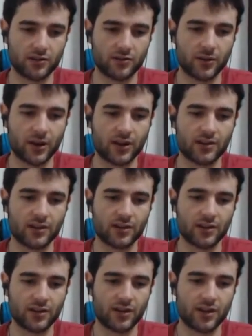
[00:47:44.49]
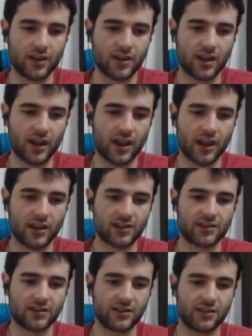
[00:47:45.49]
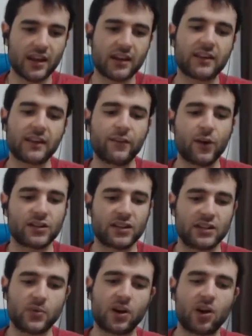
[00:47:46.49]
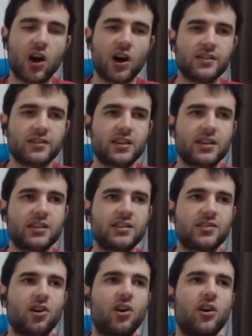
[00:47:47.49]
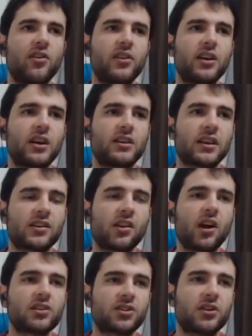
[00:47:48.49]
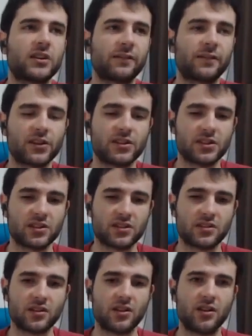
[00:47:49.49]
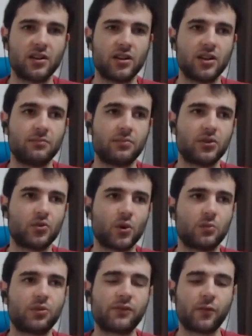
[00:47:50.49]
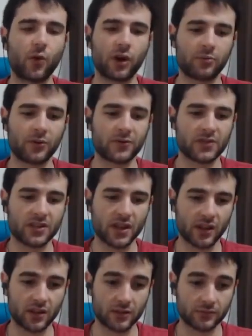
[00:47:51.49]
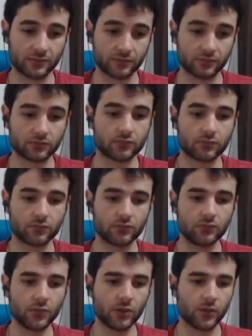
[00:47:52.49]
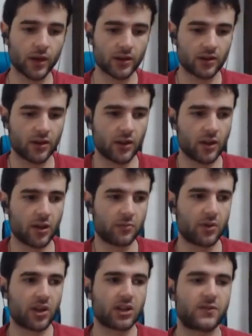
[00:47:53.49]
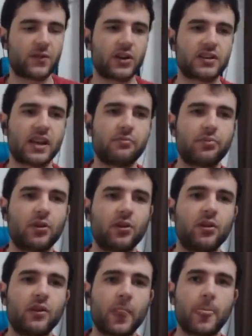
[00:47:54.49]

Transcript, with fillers: right? And that difference is what causes all the technological differences between proof of work and proof of stake. Right, because for example,